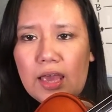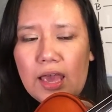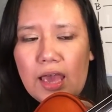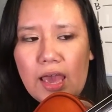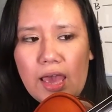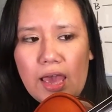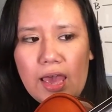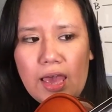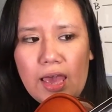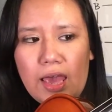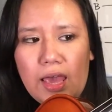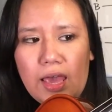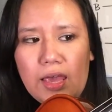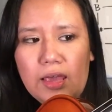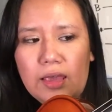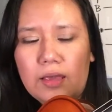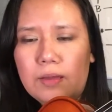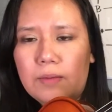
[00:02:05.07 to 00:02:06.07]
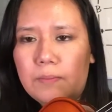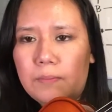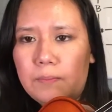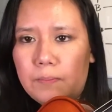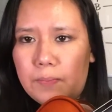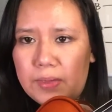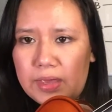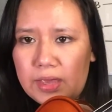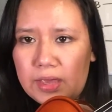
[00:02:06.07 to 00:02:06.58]
A,
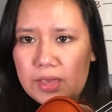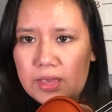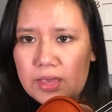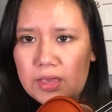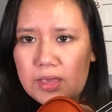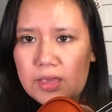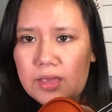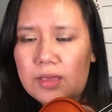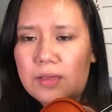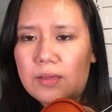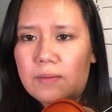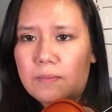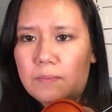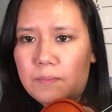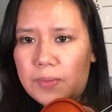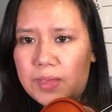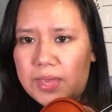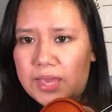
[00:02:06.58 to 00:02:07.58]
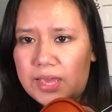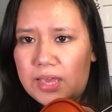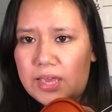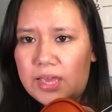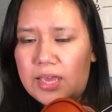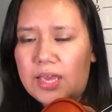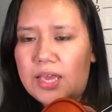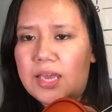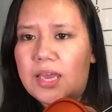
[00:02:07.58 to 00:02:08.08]
B, B,
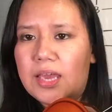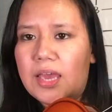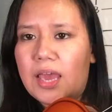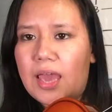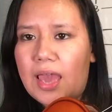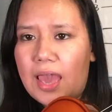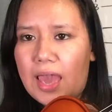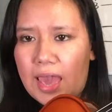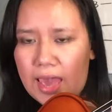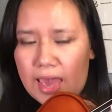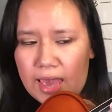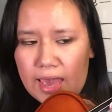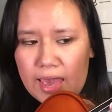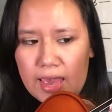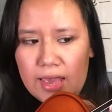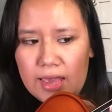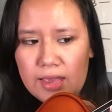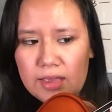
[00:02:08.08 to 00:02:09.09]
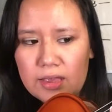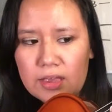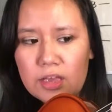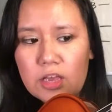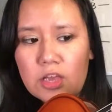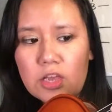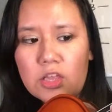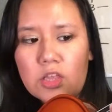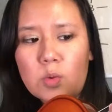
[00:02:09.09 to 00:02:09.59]
A.
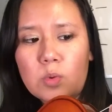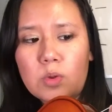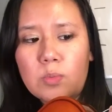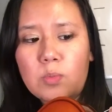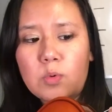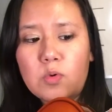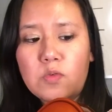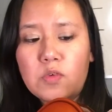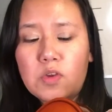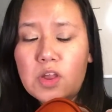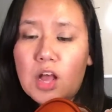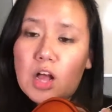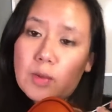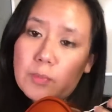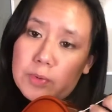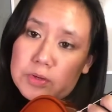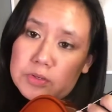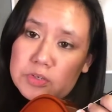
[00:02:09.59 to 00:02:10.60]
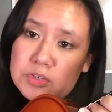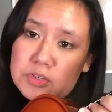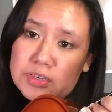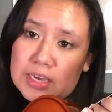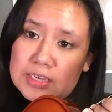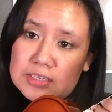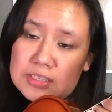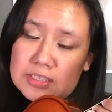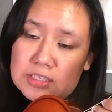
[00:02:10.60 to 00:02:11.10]
You would move your elbow to
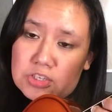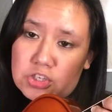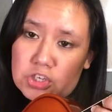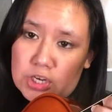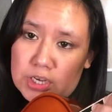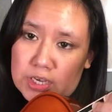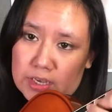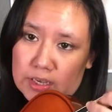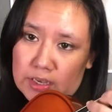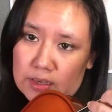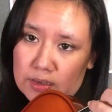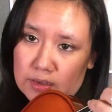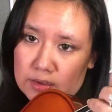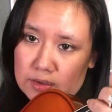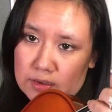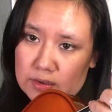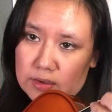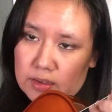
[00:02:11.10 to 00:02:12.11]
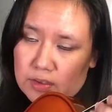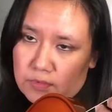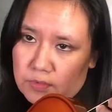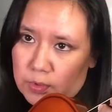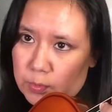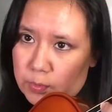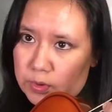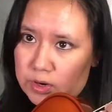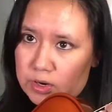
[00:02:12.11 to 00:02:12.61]
get to the G if
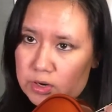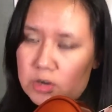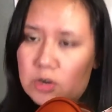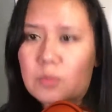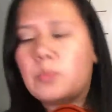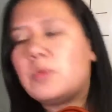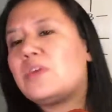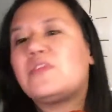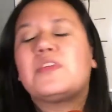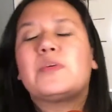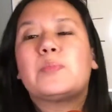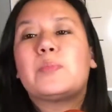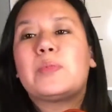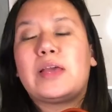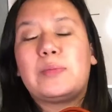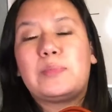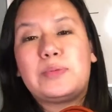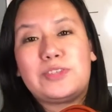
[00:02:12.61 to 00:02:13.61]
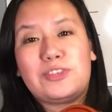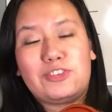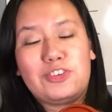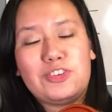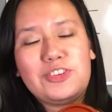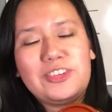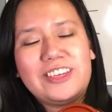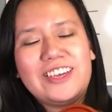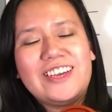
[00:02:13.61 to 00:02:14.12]
you were in your perfect playing
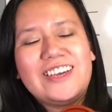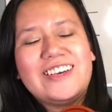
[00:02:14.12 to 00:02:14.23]
position.